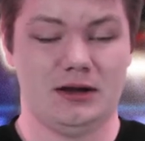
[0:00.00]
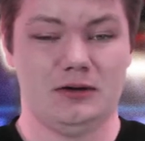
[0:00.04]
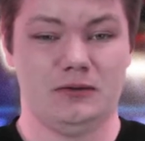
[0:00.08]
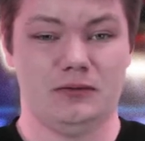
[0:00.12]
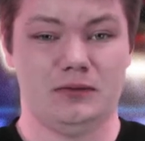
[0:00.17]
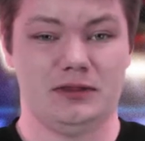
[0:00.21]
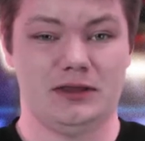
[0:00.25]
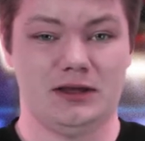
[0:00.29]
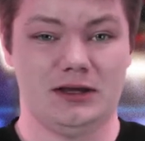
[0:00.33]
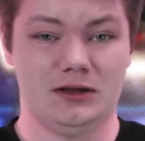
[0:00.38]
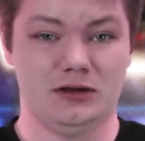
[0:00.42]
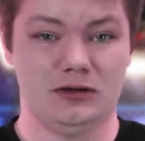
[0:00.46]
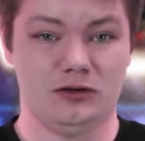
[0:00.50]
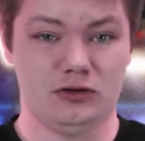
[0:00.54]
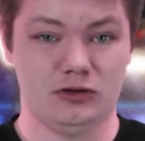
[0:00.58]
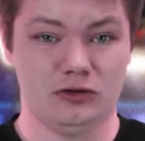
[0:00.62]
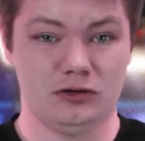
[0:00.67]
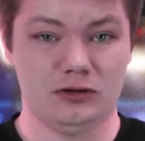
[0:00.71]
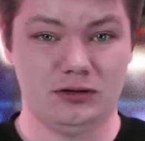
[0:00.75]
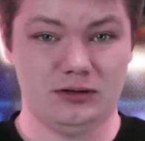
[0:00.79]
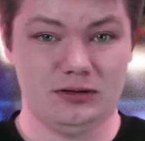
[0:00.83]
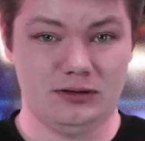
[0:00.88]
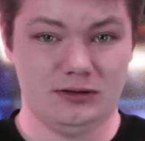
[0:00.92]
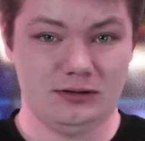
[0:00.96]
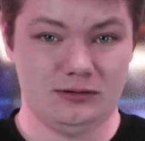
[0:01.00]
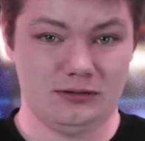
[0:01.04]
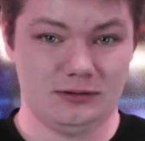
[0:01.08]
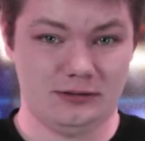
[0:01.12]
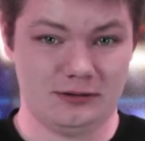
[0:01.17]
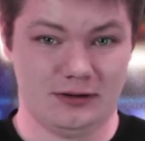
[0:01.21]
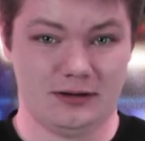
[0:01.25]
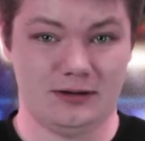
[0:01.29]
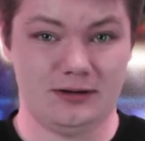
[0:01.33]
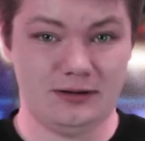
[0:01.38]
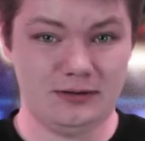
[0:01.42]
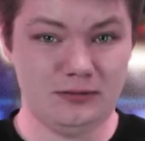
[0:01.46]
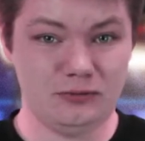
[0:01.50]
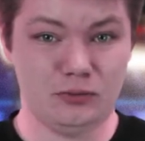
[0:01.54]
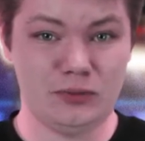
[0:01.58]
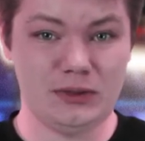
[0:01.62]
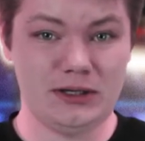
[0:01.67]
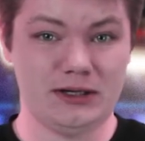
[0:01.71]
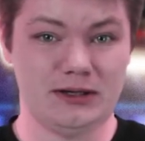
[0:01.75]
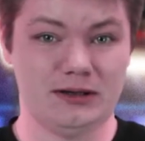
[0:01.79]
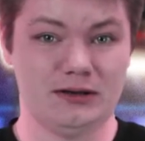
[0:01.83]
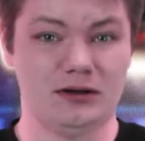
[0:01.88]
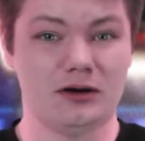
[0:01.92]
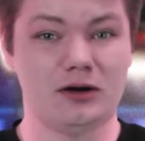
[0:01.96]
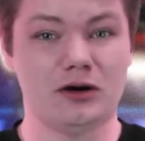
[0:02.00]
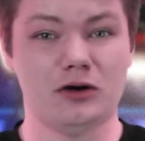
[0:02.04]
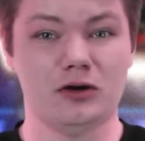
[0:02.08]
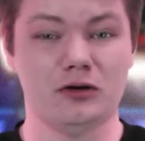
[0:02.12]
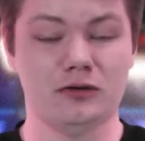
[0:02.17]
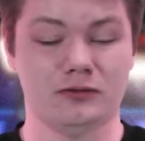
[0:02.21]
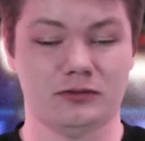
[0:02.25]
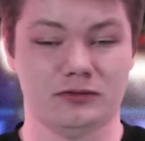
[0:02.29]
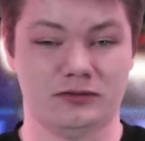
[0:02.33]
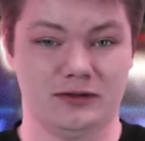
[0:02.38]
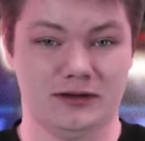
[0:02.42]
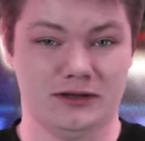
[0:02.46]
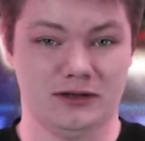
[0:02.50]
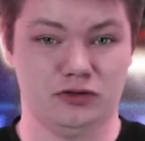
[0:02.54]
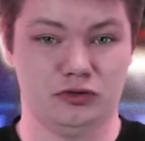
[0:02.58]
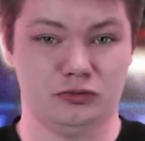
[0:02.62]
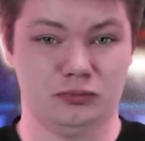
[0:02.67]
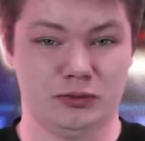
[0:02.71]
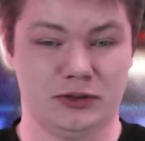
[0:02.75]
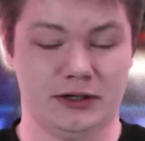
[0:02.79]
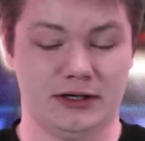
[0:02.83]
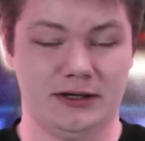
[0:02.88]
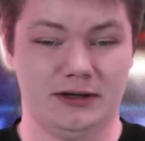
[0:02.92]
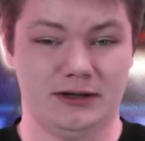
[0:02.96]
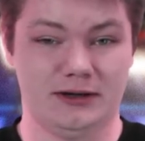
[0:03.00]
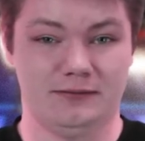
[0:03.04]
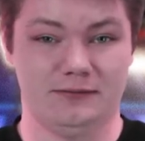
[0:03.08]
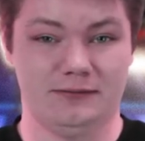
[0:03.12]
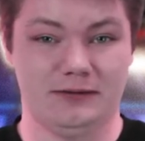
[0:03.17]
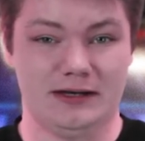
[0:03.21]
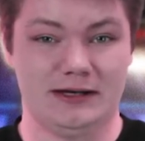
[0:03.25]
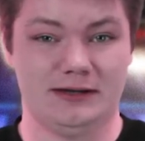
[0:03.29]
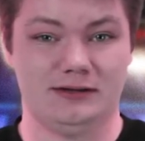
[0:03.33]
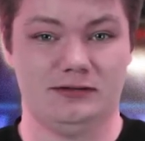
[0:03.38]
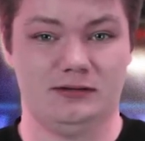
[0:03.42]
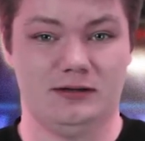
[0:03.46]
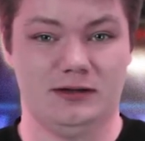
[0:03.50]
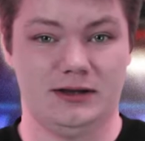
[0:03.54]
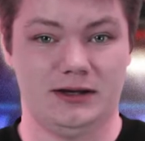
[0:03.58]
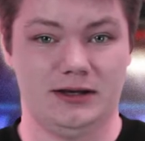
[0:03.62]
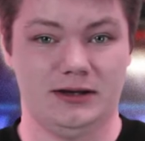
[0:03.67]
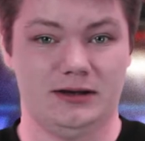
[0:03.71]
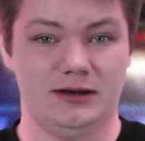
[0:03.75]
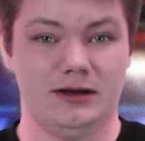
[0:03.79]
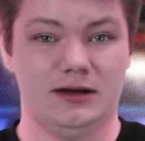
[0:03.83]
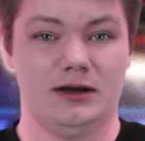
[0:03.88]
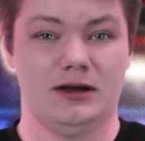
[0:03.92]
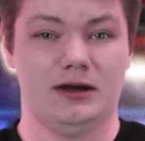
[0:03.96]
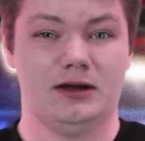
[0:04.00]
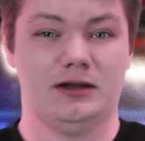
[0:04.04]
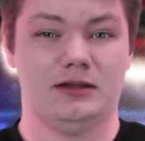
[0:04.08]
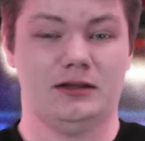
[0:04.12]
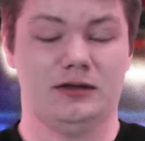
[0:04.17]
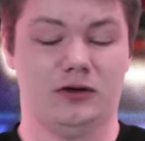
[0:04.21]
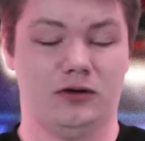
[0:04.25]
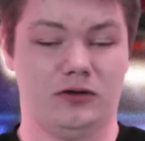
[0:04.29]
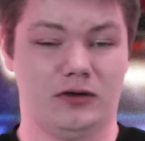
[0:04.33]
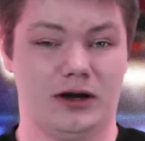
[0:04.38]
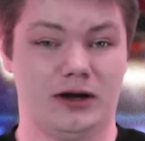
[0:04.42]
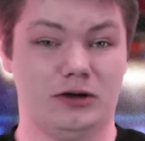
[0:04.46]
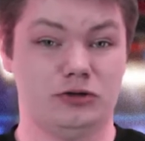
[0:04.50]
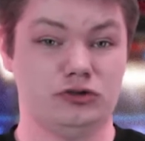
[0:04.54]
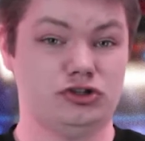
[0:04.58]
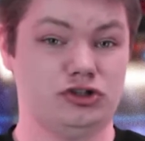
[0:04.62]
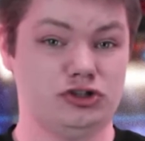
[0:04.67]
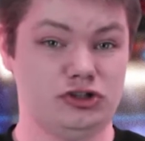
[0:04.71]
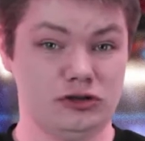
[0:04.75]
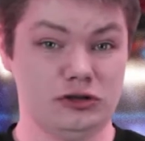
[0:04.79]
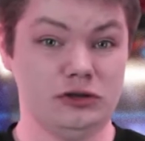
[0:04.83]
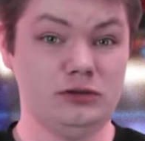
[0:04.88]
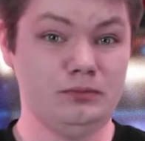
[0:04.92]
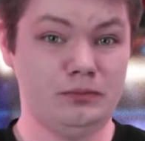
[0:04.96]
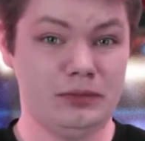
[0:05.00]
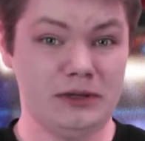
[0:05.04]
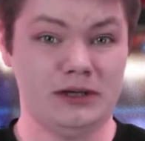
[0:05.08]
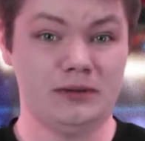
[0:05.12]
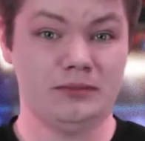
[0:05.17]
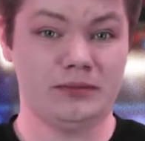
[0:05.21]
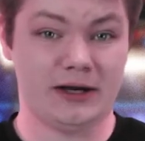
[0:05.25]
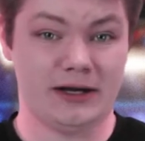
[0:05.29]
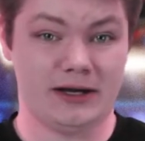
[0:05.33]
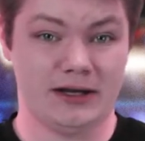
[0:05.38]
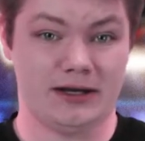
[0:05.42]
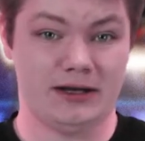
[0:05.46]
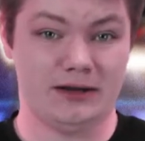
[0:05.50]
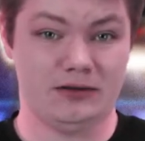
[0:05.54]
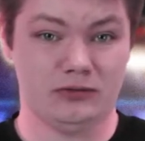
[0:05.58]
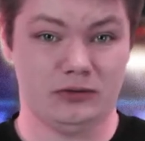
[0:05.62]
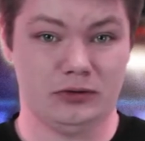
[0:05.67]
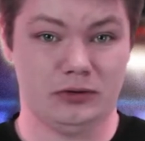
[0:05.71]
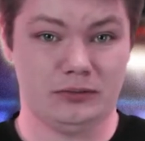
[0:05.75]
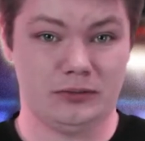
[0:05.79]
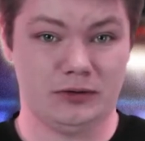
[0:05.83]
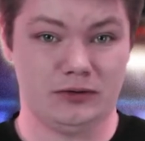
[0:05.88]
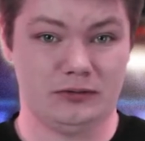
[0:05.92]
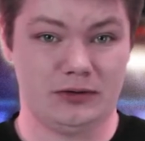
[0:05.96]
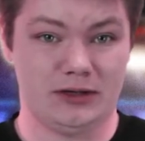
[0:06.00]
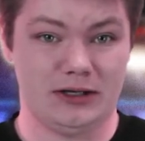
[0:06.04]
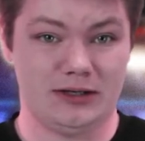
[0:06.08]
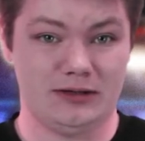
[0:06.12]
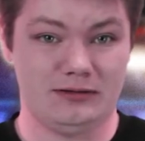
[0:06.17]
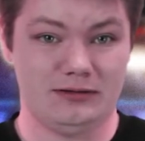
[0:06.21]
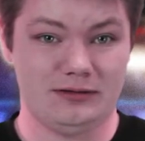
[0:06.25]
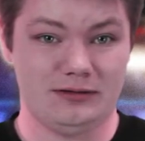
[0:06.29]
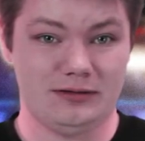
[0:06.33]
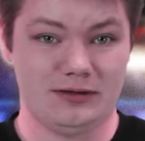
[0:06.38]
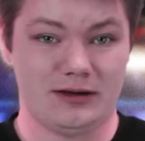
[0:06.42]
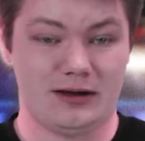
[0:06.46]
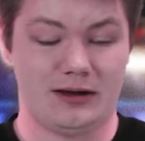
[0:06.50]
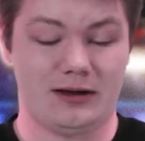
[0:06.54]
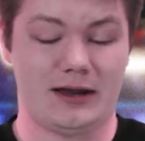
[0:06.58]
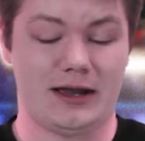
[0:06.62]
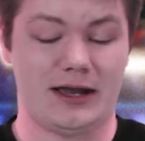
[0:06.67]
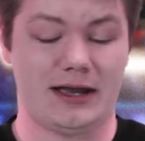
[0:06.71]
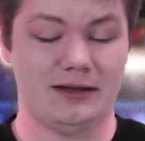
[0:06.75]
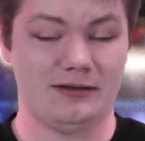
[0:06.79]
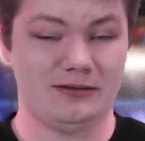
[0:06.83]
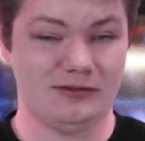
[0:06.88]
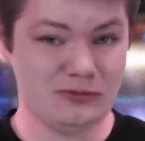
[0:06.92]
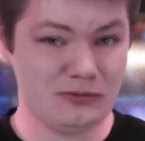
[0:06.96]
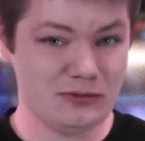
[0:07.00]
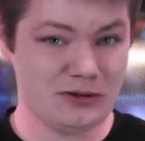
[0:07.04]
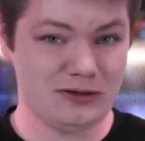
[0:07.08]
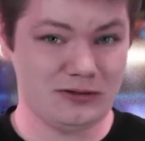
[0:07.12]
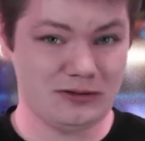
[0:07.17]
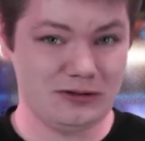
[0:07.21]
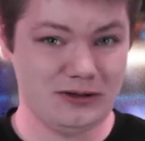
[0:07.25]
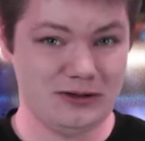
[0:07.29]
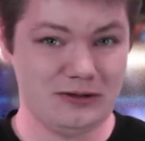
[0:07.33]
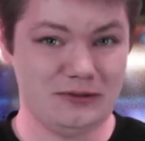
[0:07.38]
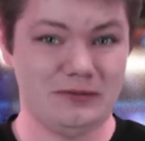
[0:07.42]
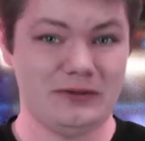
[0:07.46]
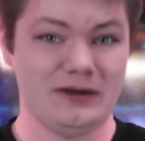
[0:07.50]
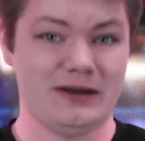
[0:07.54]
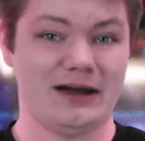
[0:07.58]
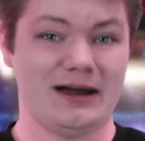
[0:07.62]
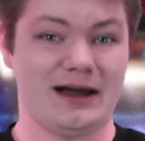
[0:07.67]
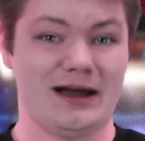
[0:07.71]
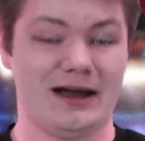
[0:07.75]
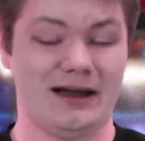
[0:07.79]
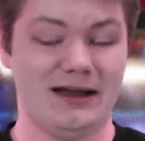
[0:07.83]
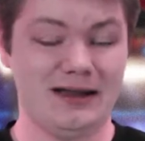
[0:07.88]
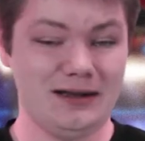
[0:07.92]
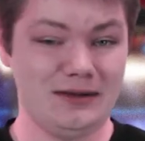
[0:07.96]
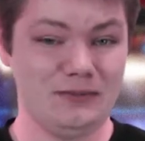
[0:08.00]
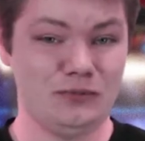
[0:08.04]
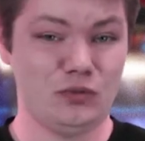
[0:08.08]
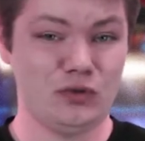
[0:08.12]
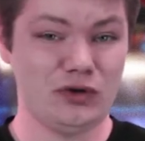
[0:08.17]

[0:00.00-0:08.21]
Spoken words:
With a good, solid win over Daniel Bryan at Fastlane, the crowd should be behind Roman Reigns. As you all know, I am